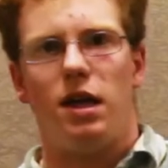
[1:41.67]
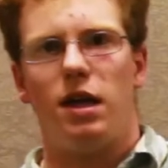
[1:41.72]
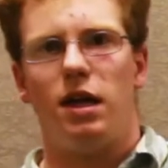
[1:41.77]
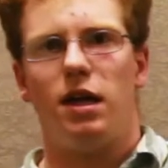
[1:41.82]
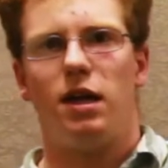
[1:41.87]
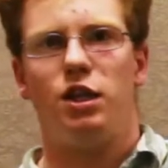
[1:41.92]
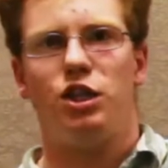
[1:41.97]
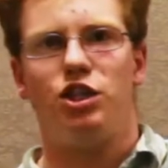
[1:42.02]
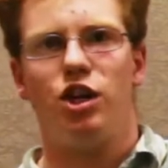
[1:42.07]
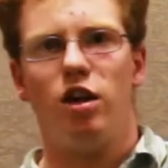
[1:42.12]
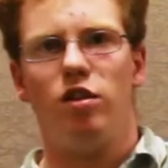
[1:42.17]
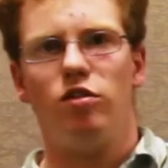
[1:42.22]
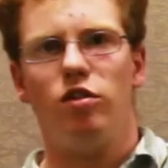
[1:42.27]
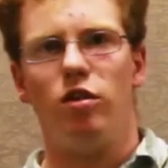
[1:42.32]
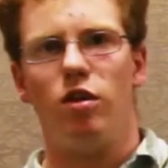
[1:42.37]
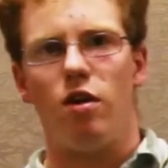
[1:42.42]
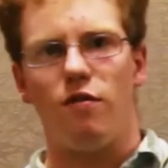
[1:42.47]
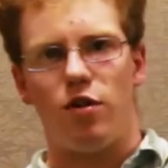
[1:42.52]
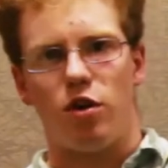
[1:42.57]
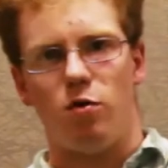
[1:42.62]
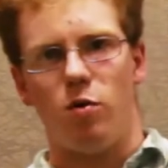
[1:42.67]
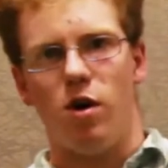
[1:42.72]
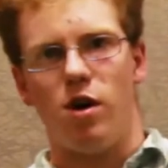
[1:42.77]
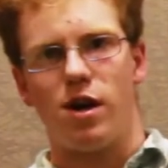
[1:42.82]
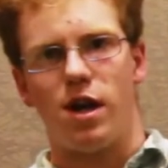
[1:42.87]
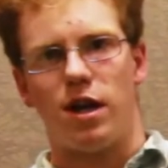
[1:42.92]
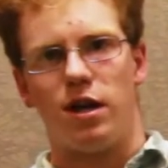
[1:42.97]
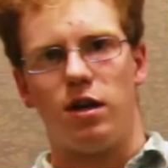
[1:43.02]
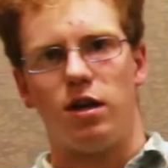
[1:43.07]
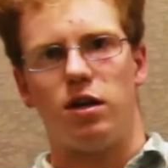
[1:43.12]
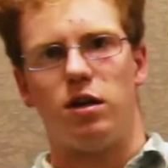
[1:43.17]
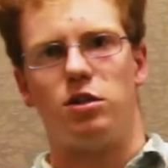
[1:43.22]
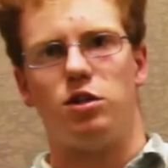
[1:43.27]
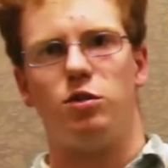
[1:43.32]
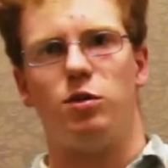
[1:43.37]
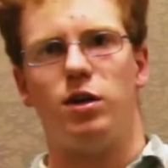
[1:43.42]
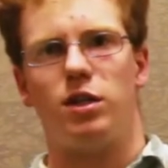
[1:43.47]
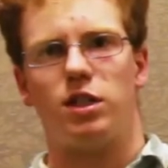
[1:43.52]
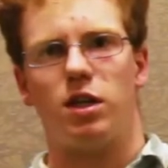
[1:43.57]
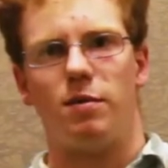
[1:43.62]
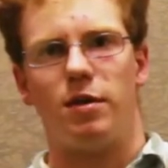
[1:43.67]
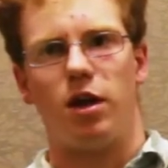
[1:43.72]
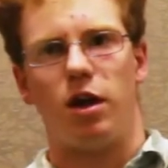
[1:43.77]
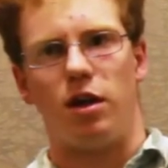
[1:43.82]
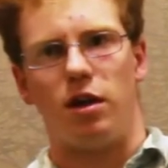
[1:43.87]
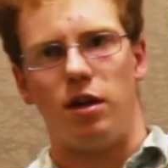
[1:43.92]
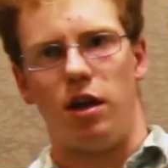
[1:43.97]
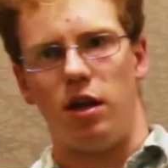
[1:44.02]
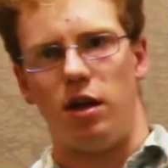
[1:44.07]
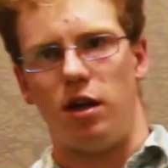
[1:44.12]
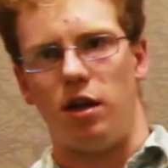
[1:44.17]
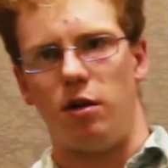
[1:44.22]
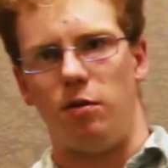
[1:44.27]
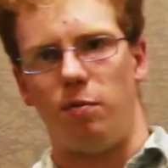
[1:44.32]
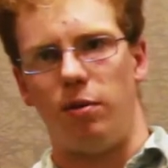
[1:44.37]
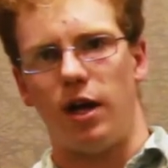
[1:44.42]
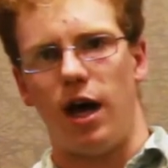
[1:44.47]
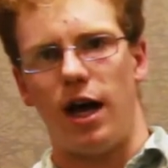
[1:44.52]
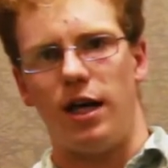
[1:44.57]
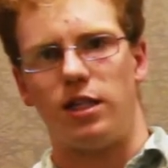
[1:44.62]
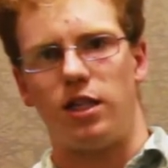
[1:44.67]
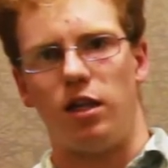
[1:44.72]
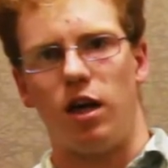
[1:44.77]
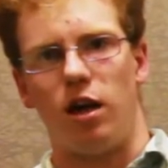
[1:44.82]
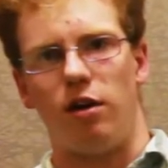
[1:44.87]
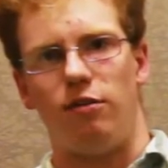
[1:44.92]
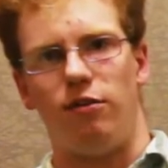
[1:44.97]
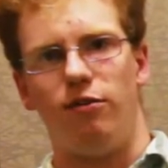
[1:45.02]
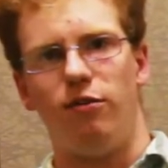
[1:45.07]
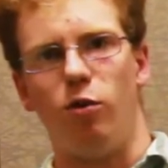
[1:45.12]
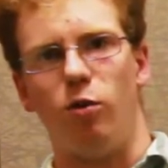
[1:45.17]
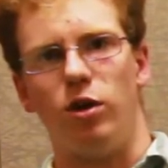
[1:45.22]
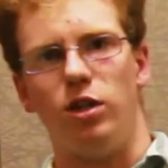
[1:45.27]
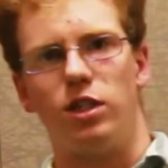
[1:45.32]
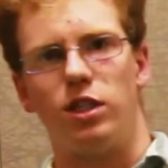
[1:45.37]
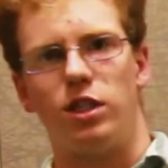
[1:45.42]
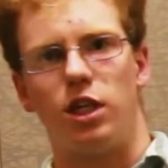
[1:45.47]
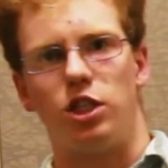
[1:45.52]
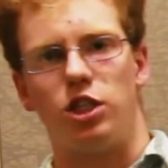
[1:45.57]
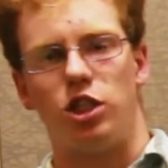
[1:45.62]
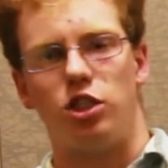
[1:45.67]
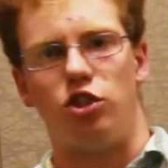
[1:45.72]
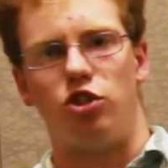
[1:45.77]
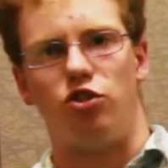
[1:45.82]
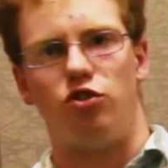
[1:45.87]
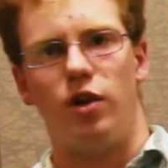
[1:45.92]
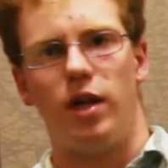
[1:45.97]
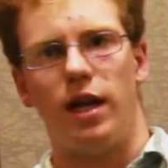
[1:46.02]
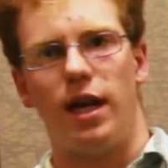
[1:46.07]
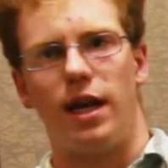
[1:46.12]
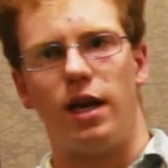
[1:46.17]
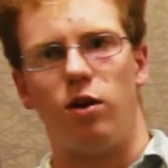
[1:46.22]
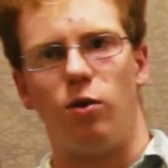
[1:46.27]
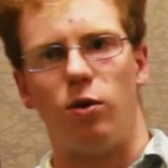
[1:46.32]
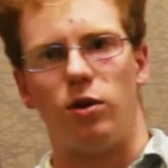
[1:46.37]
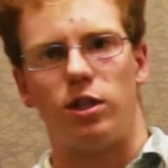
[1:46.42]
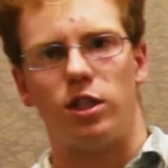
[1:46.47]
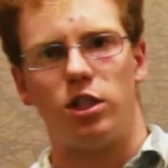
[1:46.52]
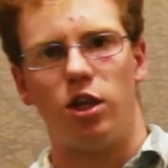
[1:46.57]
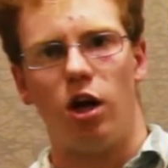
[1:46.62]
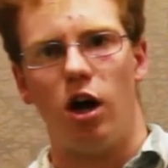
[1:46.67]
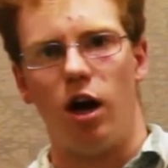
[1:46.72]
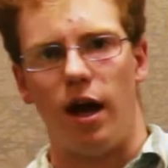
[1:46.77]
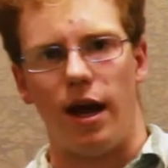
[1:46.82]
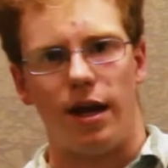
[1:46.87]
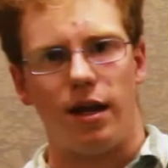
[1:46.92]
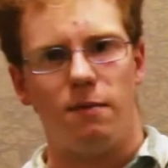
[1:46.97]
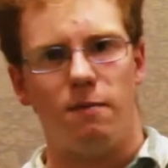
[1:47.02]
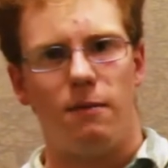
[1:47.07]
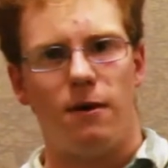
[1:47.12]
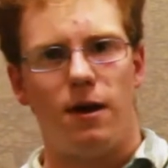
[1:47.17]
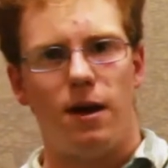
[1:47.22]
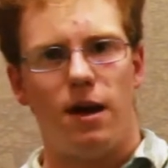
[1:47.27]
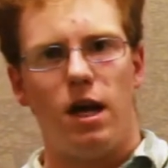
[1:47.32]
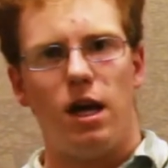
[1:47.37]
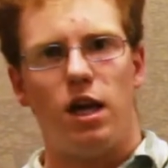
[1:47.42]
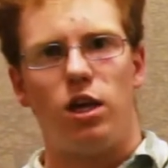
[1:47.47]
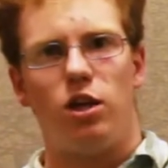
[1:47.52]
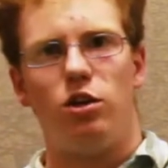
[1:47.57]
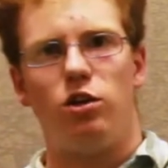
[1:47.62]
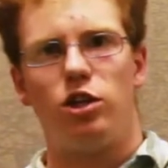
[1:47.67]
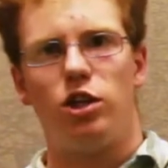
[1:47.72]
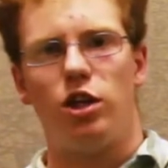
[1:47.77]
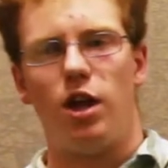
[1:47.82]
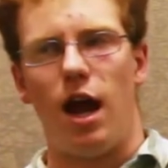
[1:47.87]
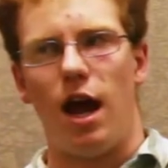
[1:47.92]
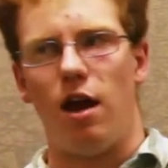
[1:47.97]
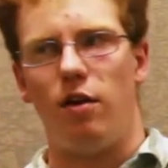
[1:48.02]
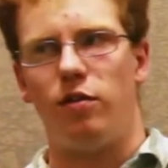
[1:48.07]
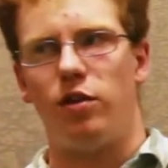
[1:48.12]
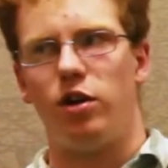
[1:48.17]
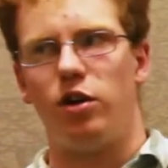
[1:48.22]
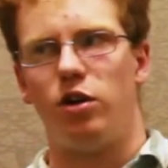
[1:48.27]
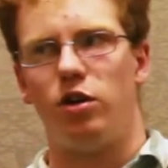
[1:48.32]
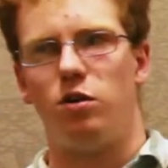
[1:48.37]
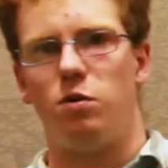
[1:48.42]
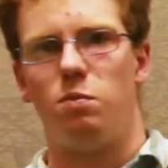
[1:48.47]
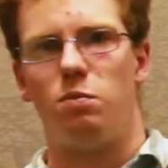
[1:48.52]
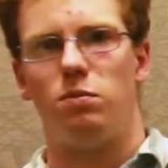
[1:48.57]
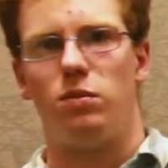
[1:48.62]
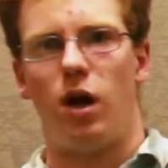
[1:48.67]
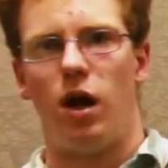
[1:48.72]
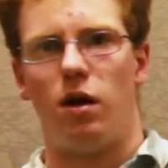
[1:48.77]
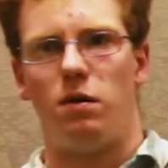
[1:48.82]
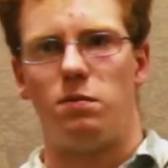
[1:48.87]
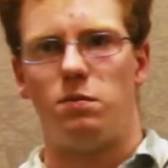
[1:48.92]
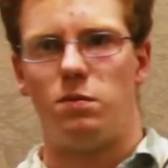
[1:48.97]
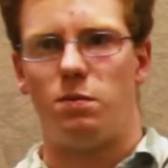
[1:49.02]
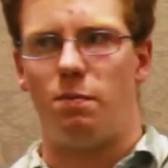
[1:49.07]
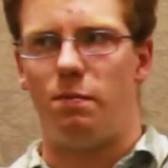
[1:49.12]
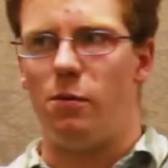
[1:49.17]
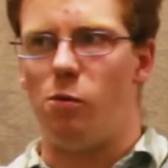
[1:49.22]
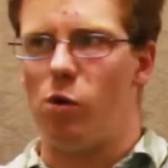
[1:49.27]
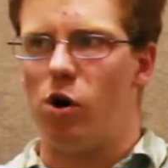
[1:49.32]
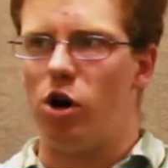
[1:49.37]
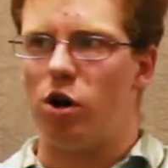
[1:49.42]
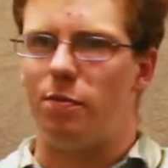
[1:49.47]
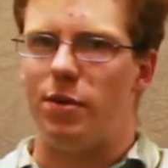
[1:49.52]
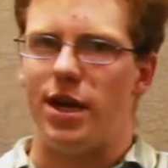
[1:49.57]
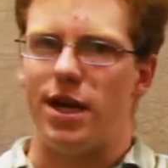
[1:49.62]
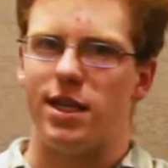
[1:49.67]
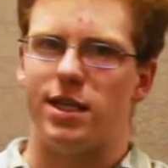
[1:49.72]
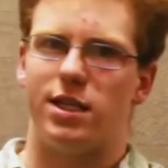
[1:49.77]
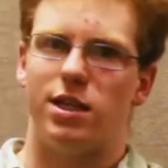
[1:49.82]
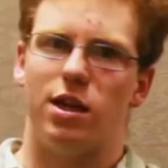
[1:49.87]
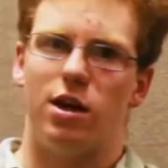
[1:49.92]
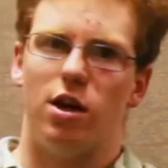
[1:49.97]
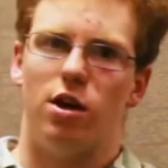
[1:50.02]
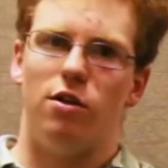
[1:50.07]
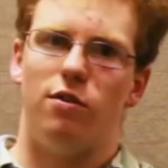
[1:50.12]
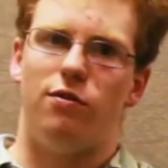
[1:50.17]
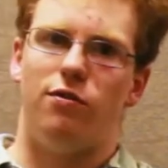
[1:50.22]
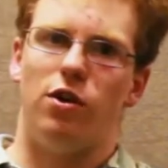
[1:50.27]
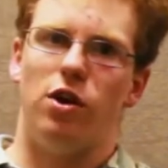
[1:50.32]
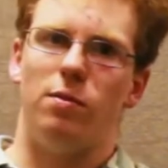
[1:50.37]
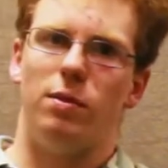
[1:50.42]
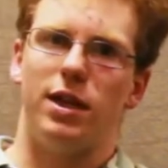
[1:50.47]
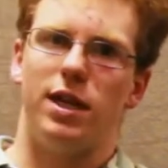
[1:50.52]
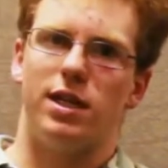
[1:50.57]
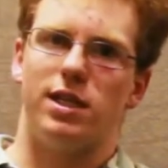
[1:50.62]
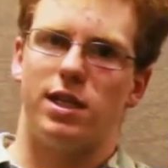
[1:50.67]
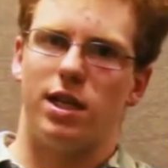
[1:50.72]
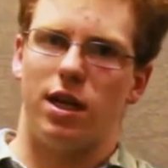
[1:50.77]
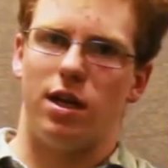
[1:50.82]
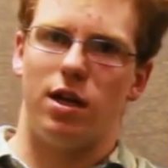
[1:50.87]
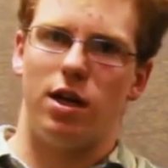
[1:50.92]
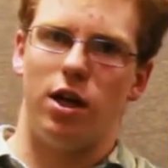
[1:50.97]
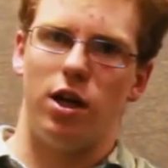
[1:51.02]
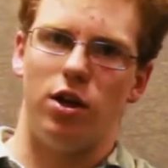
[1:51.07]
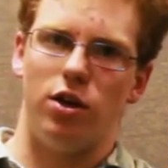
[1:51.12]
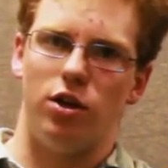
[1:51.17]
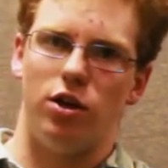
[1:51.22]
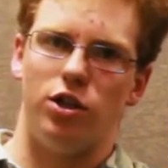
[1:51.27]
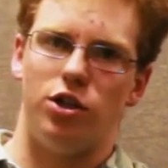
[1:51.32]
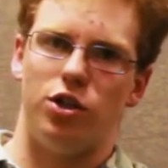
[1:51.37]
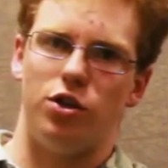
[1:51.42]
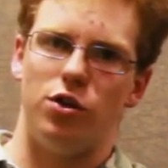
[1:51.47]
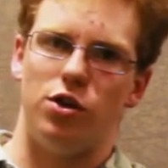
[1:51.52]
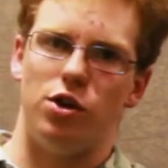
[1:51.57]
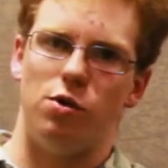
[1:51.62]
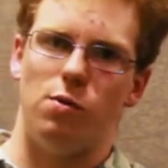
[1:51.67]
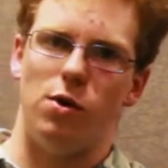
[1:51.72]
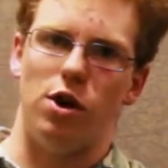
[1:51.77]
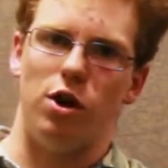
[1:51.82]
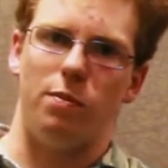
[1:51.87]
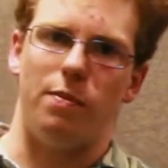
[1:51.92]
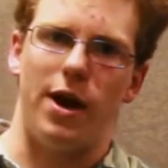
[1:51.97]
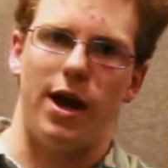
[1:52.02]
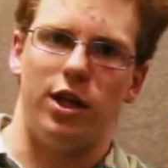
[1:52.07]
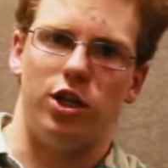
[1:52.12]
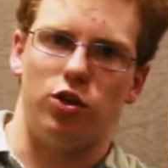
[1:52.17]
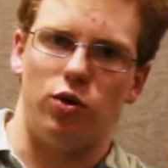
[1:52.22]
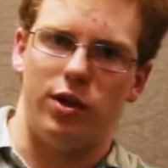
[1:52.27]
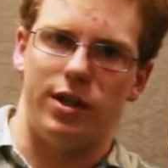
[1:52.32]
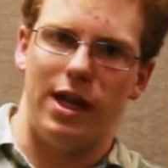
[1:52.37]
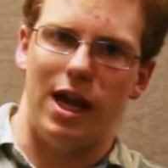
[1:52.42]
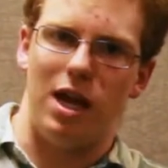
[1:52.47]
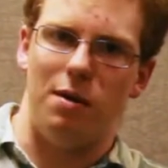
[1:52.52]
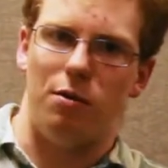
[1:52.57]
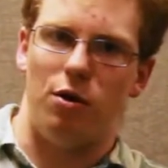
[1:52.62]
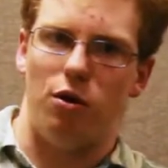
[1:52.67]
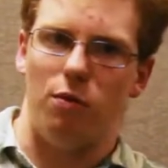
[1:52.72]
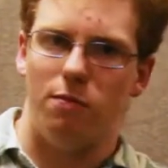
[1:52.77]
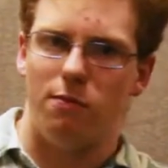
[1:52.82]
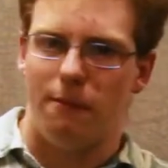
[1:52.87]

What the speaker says: In general, if you're doing something that applies a lot of force, such as drilling or sawing, you should have your workpiece firmly secured to your workbench or table.